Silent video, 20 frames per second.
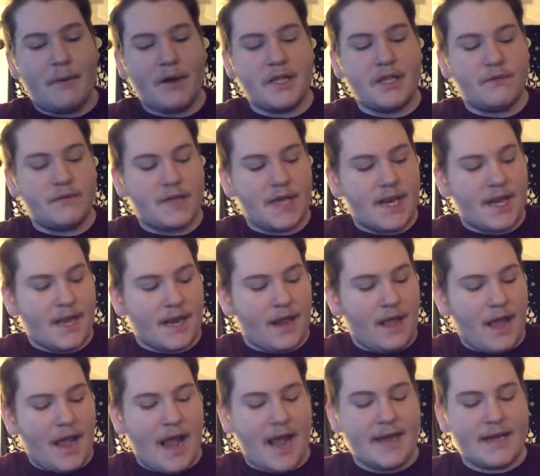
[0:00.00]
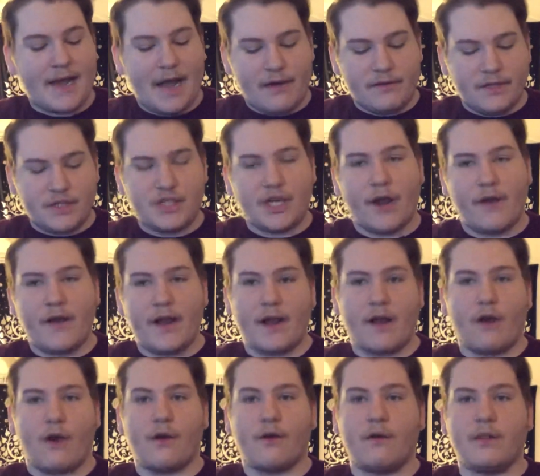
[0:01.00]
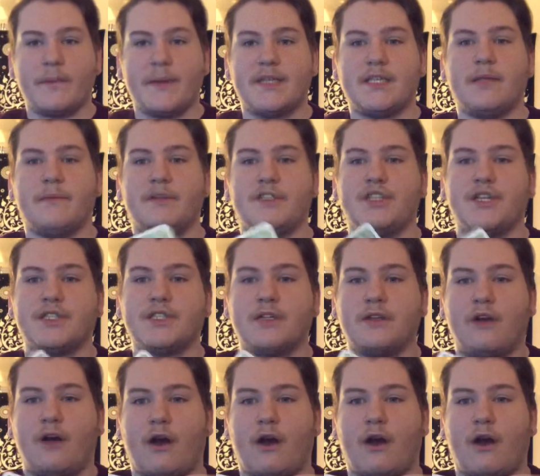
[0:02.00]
but you did it. And now the Chariot card all the way to the Magician